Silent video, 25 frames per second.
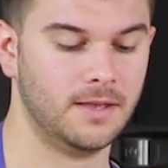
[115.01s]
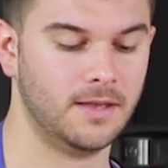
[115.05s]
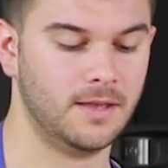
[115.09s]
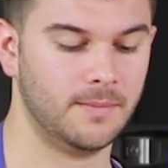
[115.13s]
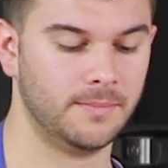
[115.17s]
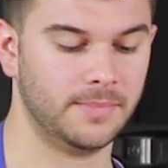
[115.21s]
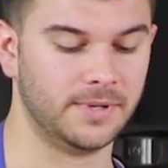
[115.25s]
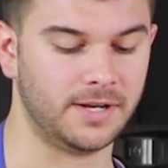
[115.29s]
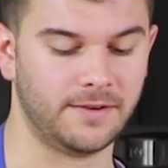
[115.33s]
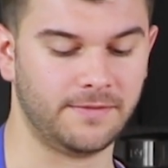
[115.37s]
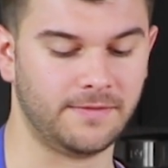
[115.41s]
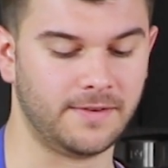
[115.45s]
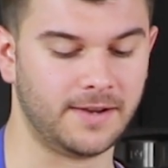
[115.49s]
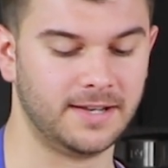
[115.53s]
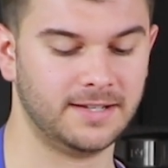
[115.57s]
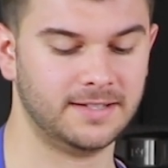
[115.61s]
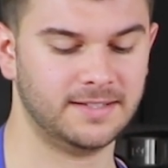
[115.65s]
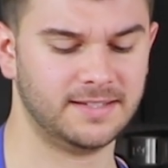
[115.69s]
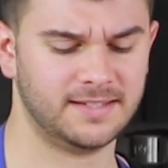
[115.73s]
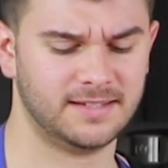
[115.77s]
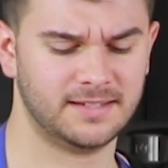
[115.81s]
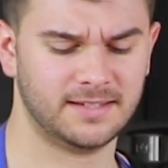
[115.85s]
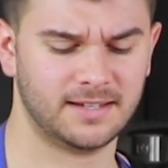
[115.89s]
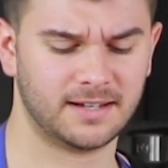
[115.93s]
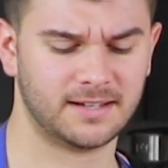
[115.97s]
But I find
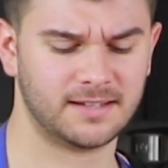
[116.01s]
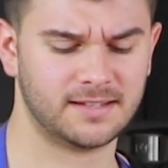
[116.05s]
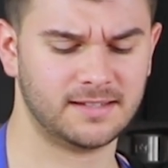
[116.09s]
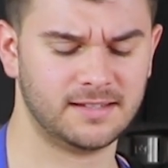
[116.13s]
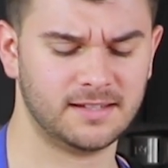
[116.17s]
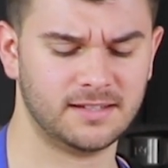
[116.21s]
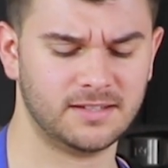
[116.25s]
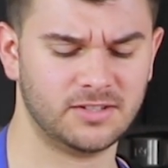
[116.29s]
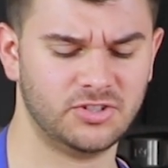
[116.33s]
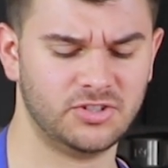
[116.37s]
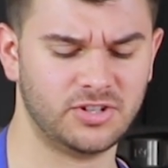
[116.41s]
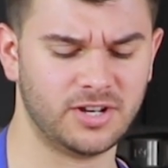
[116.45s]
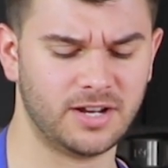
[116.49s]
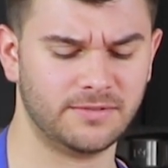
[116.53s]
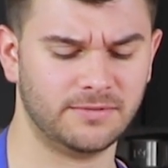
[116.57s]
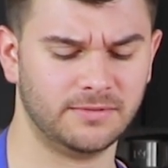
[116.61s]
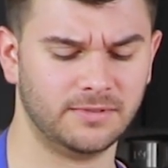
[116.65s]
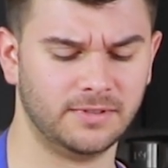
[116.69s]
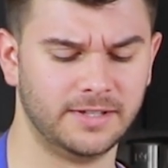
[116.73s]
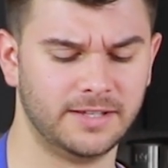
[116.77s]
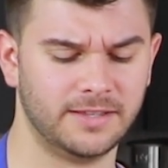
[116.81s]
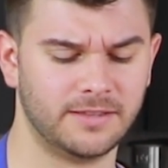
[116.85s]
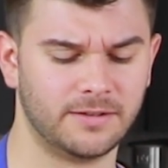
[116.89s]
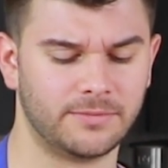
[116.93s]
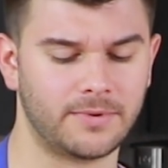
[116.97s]
6 is
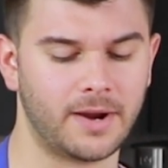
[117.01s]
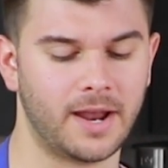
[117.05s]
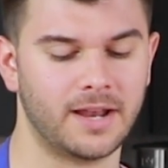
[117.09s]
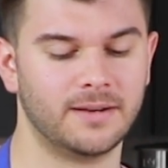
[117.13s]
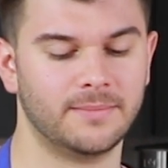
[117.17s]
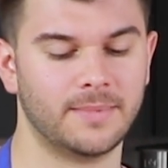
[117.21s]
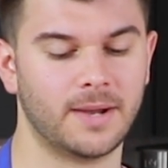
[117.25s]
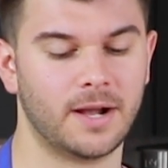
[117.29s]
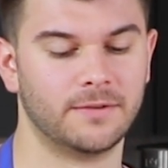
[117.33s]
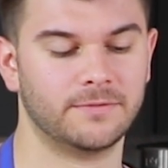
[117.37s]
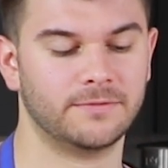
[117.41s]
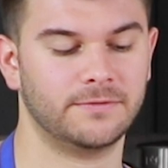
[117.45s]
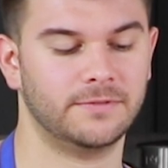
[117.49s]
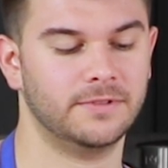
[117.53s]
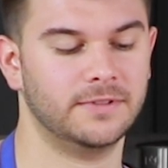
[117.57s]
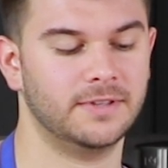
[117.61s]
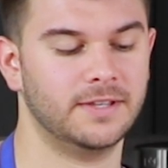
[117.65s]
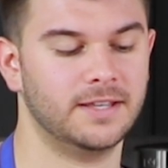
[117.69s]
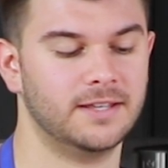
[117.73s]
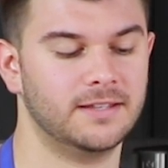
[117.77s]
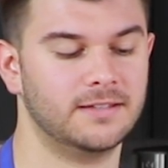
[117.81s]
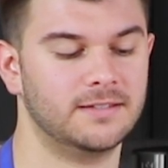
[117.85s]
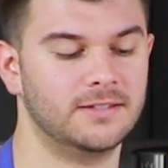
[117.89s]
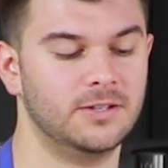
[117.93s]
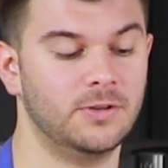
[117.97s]
generally the right amount for
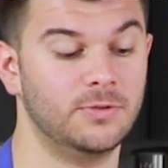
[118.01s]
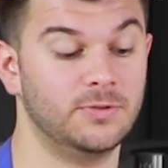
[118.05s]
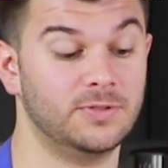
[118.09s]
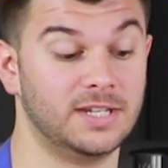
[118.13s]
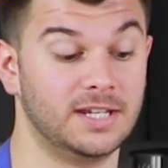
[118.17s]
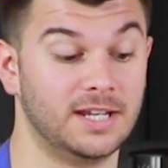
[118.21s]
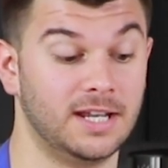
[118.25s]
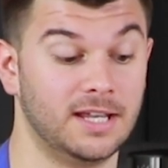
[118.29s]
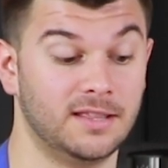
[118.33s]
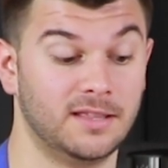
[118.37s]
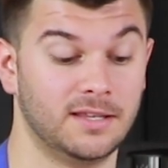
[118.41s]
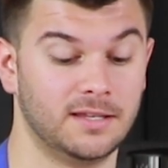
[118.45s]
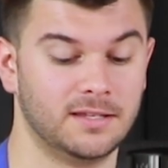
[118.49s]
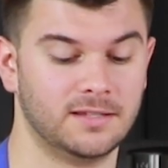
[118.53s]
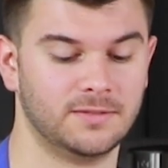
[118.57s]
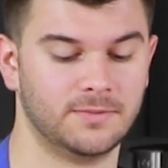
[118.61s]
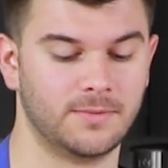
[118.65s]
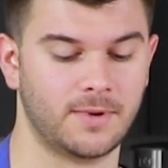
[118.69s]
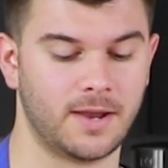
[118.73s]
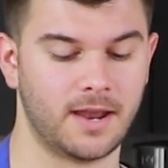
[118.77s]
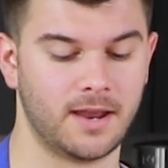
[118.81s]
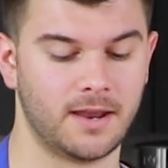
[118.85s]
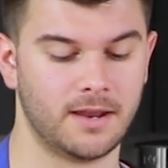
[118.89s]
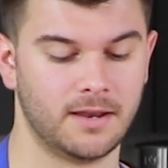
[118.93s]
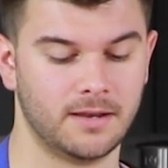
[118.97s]
this, using it this
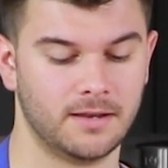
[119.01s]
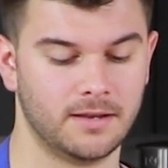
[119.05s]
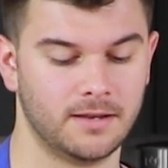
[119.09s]
way.